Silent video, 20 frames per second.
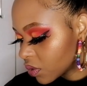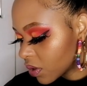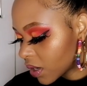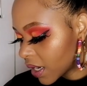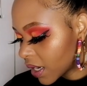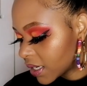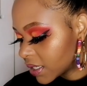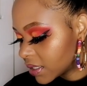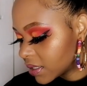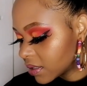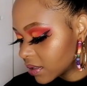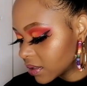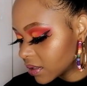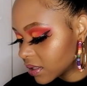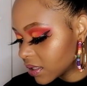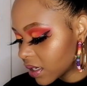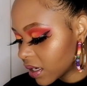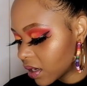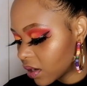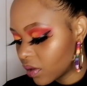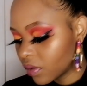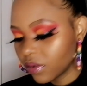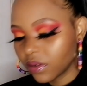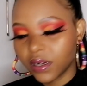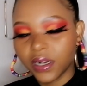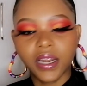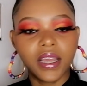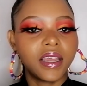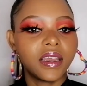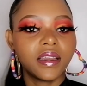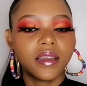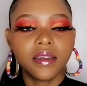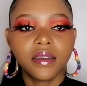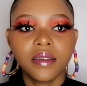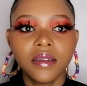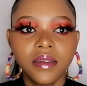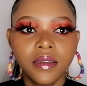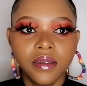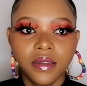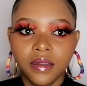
your ideal day look like?